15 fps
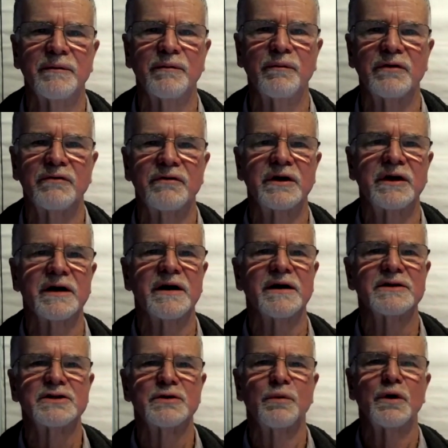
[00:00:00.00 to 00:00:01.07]
and with
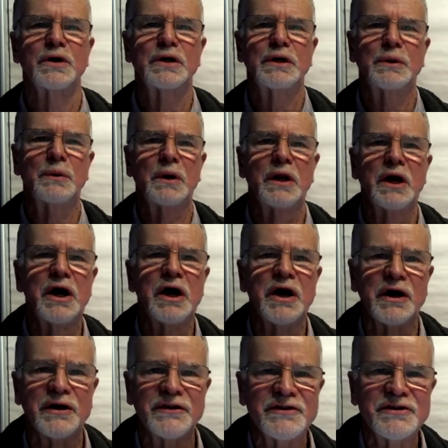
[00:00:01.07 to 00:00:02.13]
regard to what you
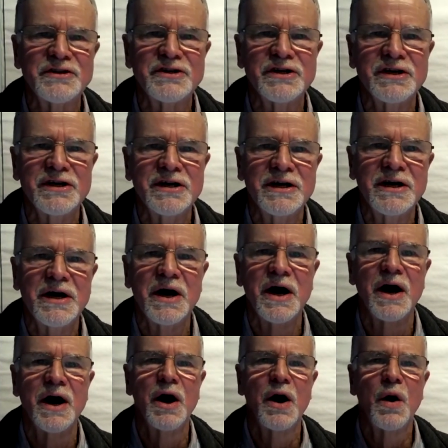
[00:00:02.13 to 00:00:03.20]
learned,
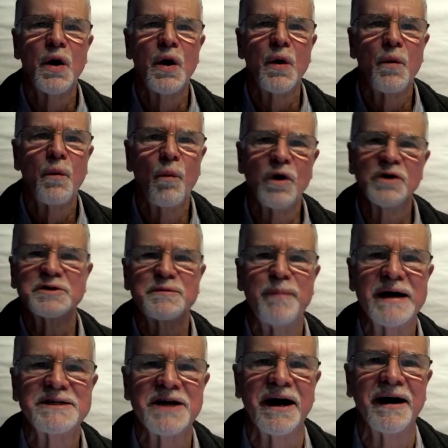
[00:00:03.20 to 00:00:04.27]
what's
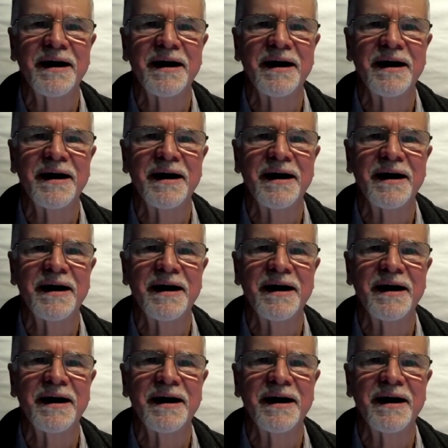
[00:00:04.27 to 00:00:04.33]
better?